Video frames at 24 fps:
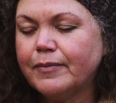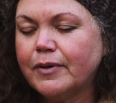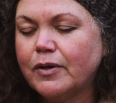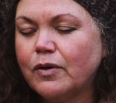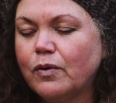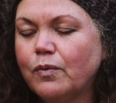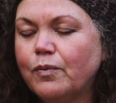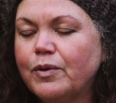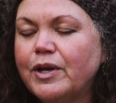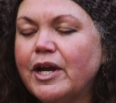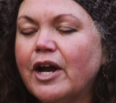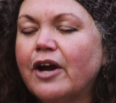
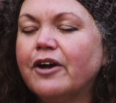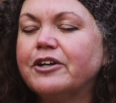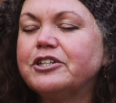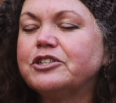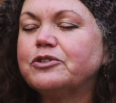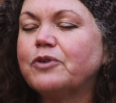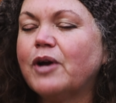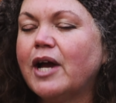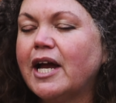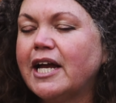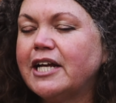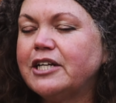We are
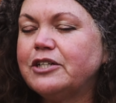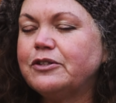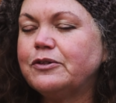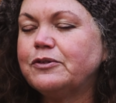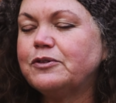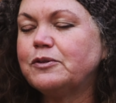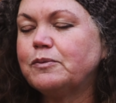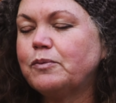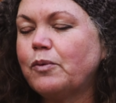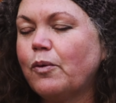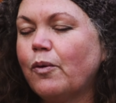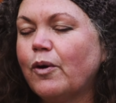trying to
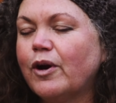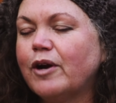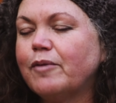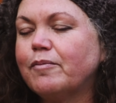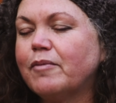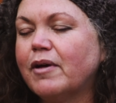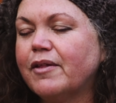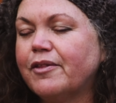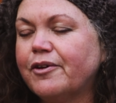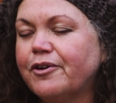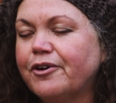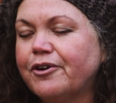support
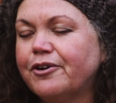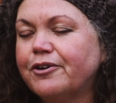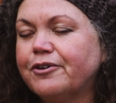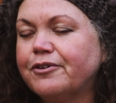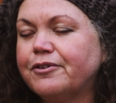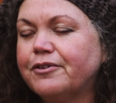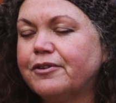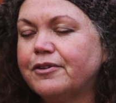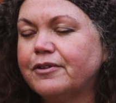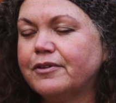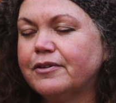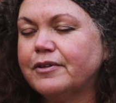Mother Earth.
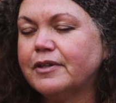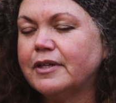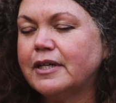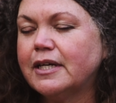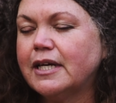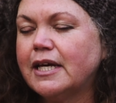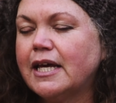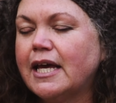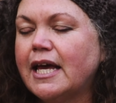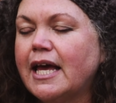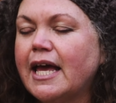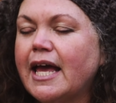
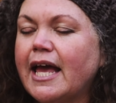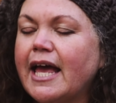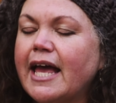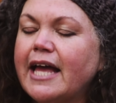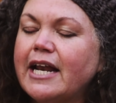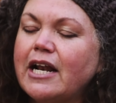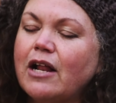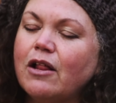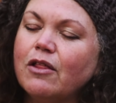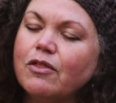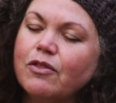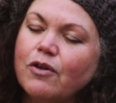And
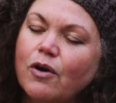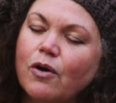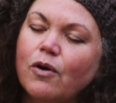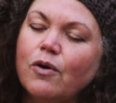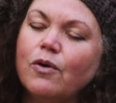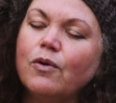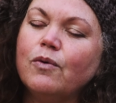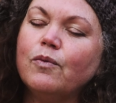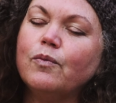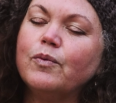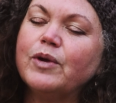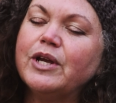
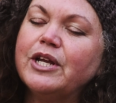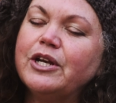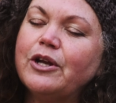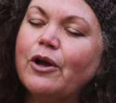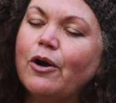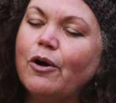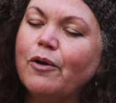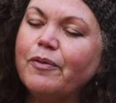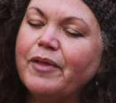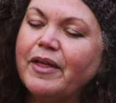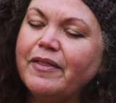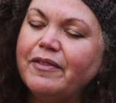although we
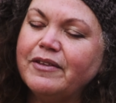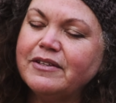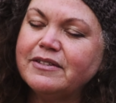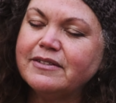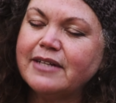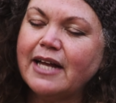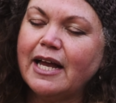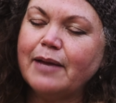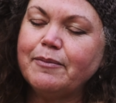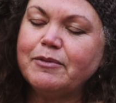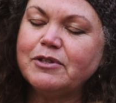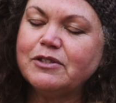know that this
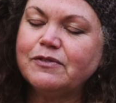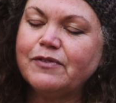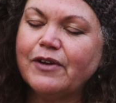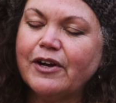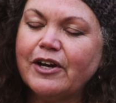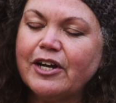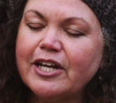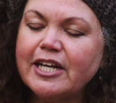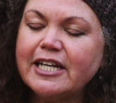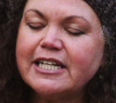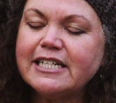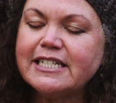time is
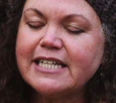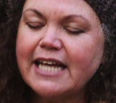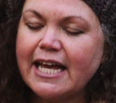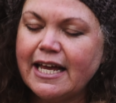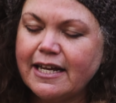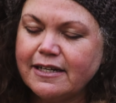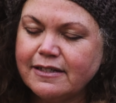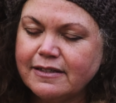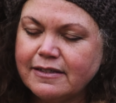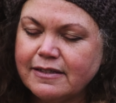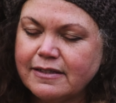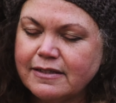very
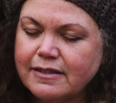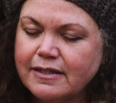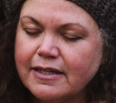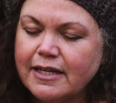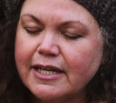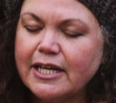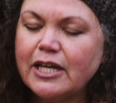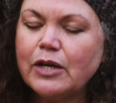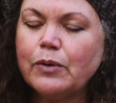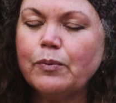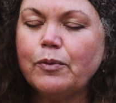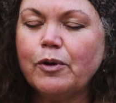intense,
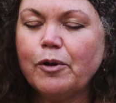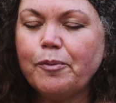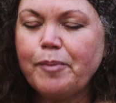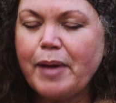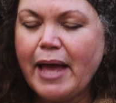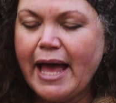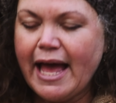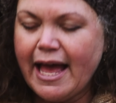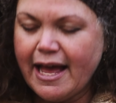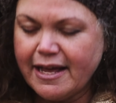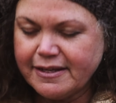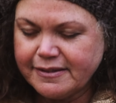it will
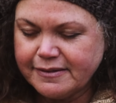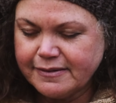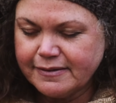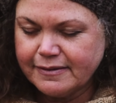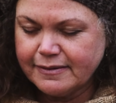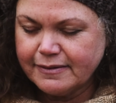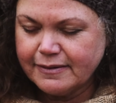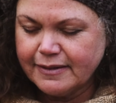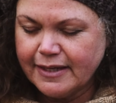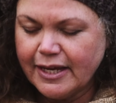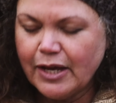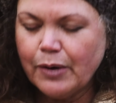pass.
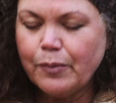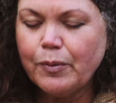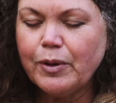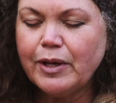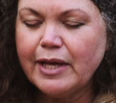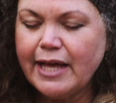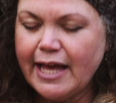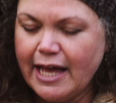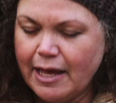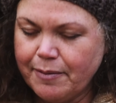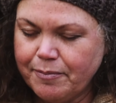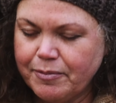It will
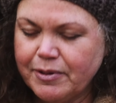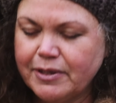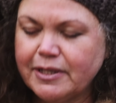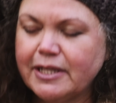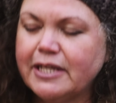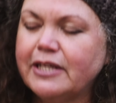happen.